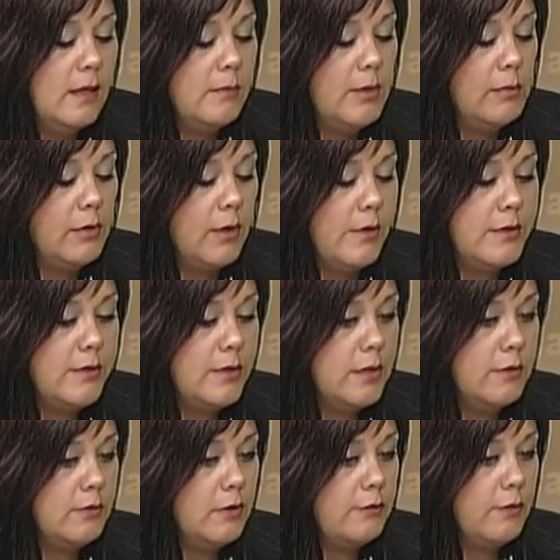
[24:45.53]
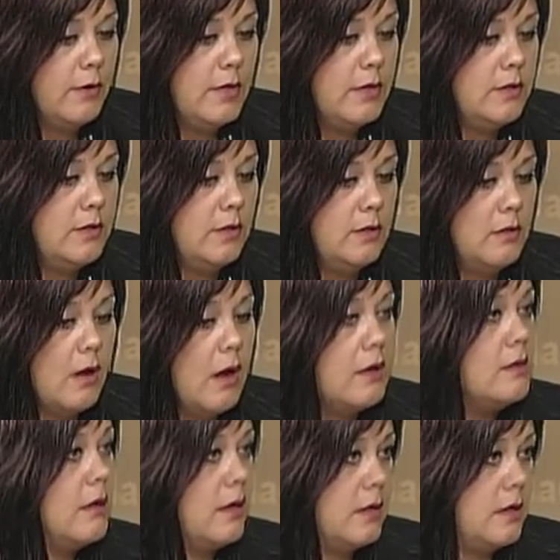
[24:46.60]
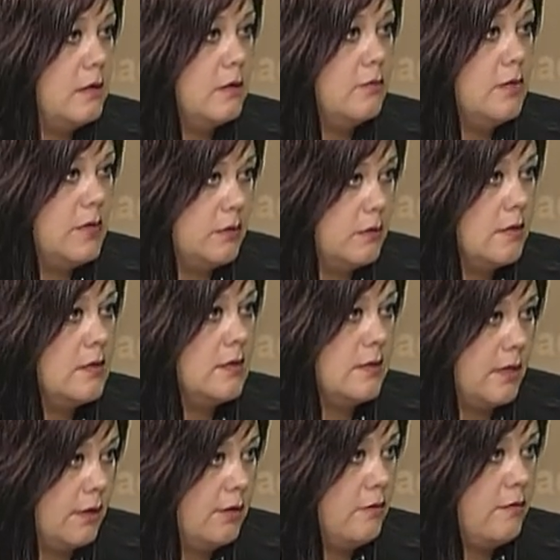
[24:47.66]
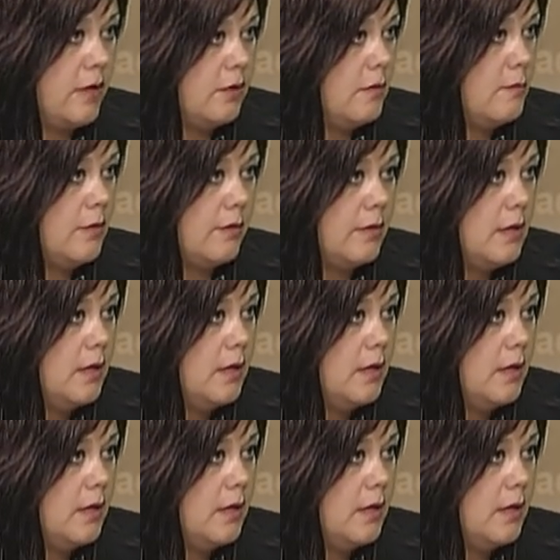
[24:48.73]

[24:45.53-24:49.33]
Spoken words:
But we're also going to refer you to online resources that are available.